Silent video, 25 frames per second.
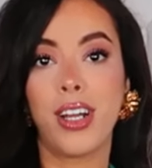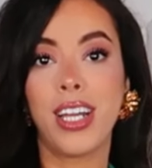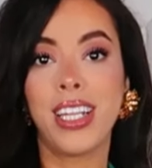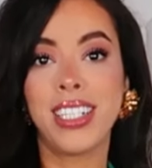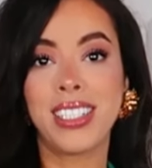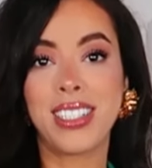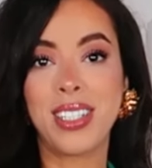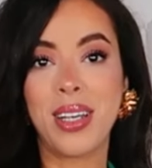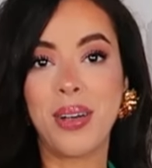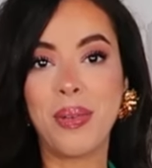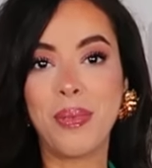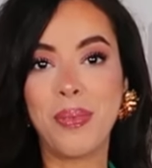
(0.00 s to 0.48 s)
for
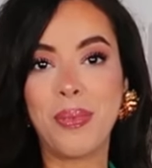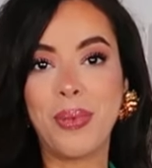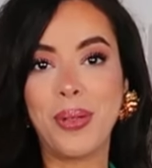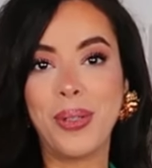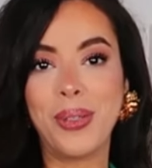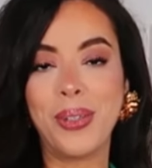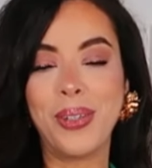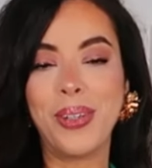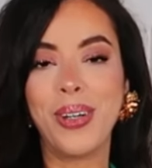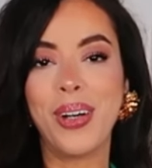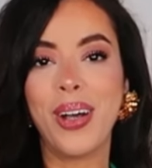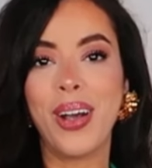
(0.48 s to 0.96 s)

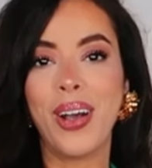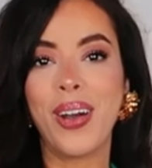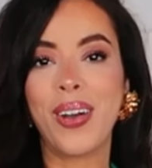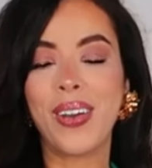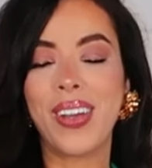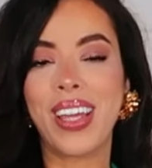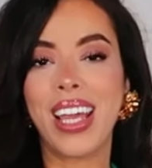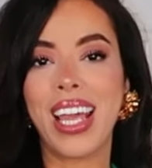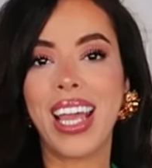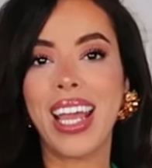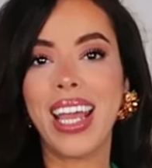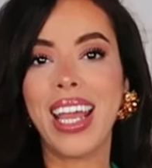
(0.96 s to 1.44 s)
example
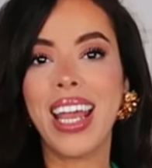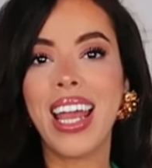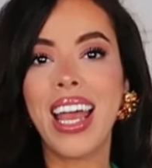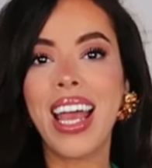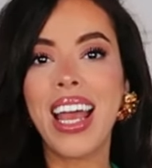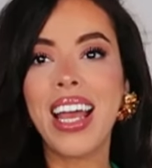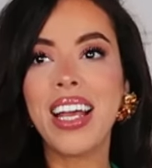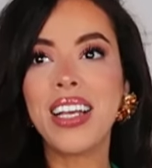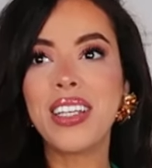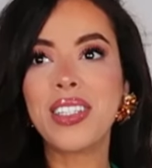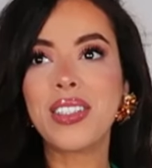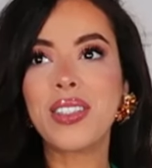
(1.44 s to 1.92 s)
okay
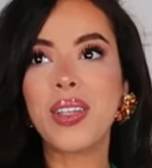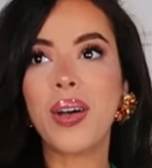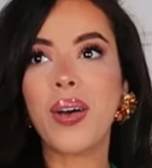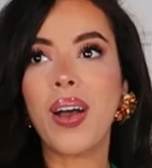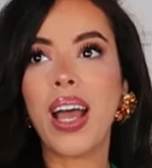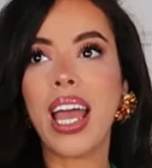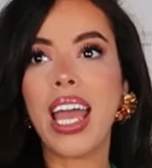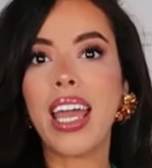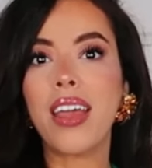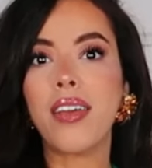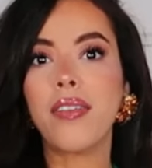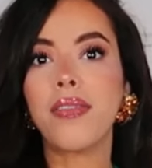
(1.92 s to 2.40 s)

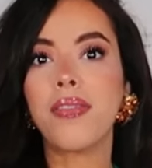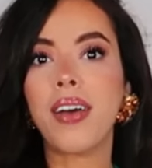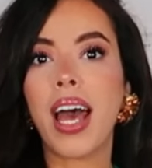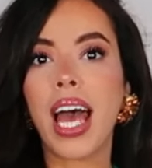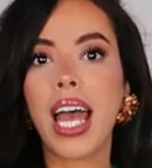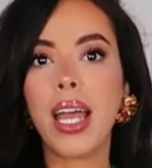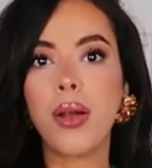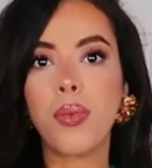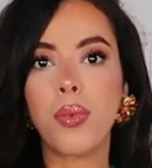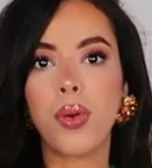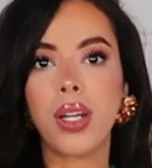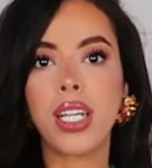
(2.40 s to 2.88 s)
so if
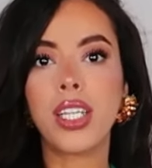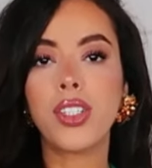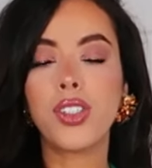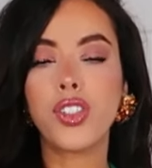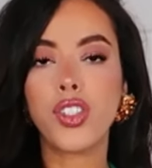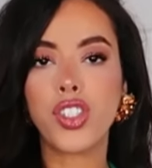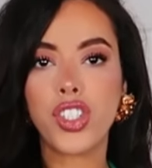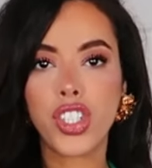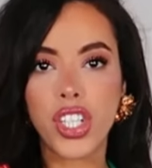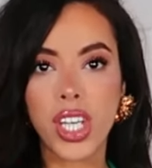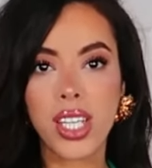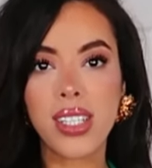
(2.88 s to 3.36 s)
i wanted
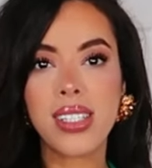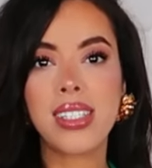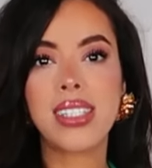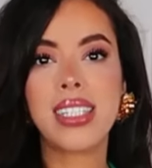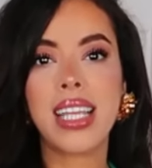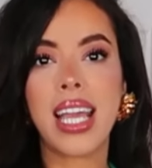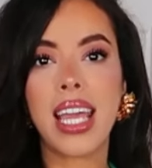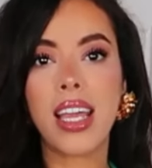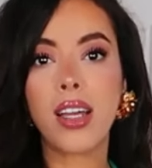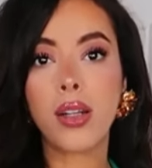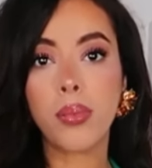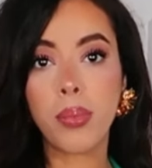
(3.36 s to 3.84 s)
to just
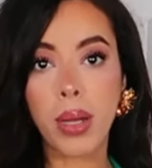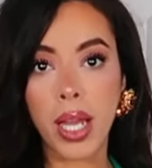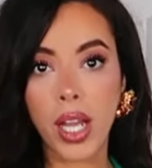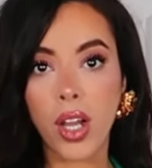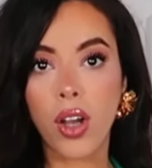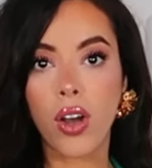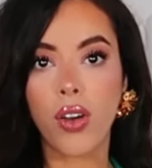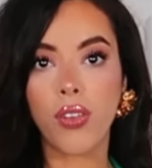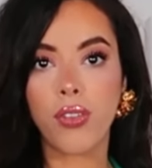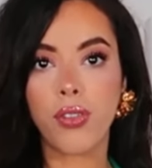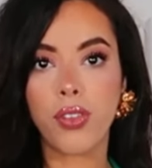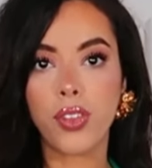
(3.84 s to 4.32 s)
stay on my
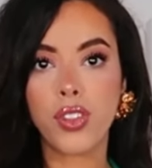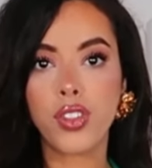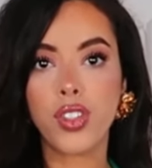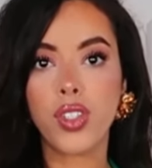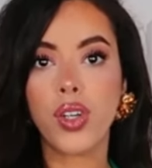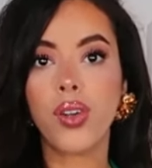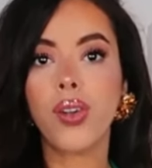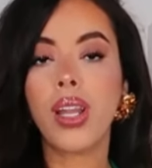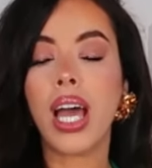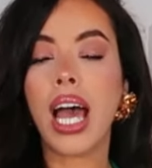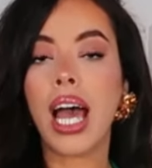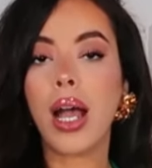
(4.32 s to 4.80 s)
comfort
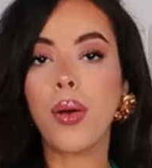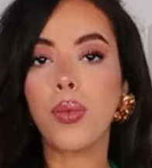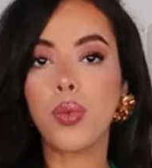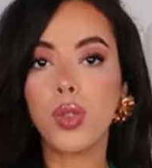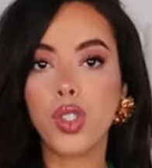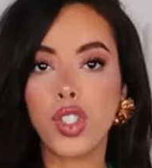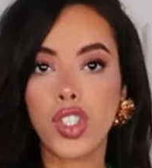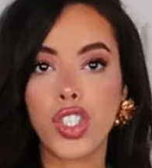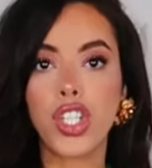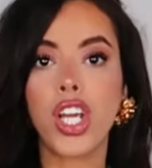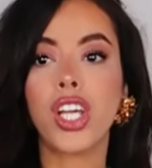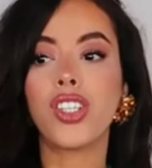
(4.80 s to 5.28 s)
zone i
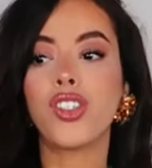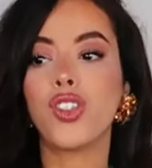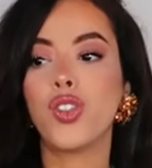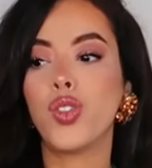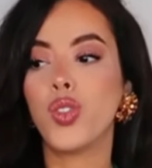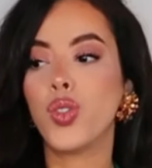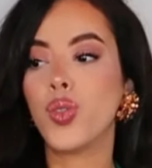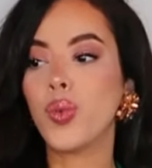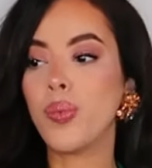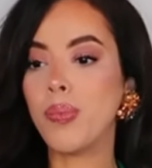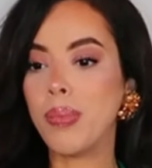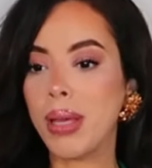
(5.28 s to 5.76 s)
would
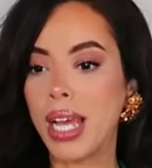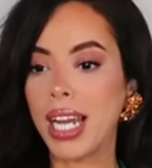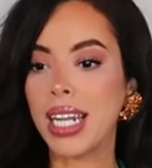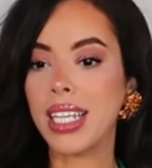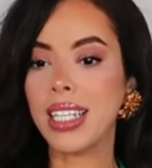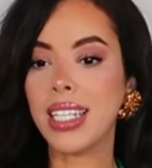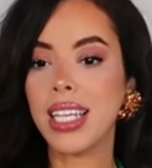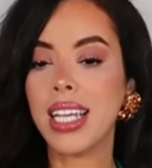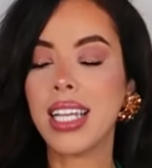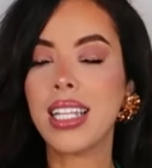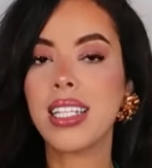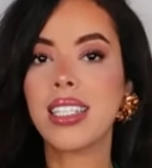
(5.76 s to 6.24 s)
just do
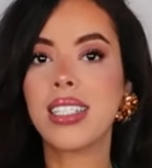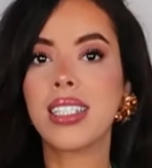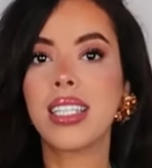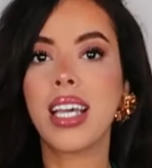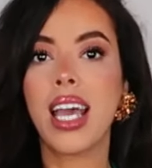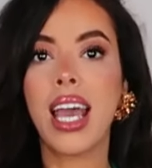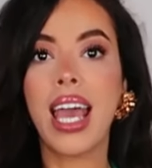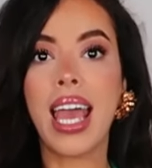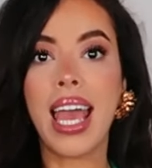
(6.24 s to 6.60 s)
belly dance